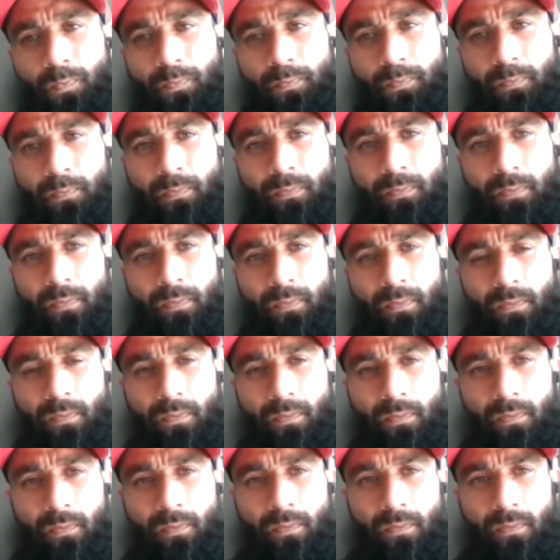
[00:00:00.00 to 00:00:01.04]

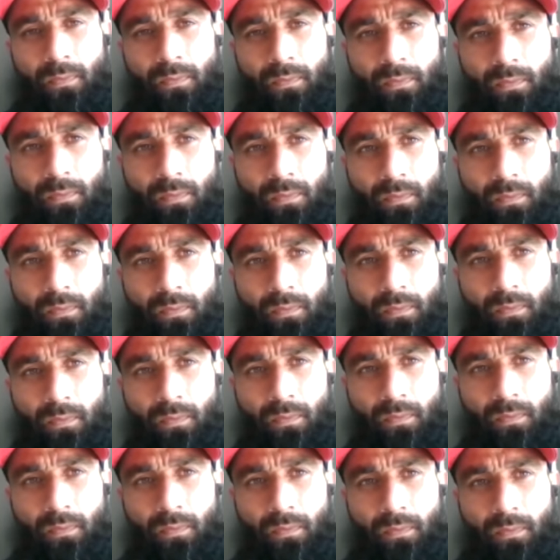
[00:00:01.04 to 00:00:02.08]

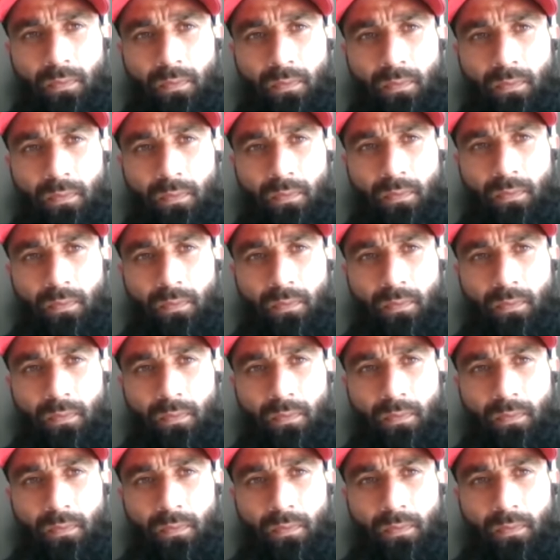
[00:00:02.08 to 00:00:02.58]
[no speech]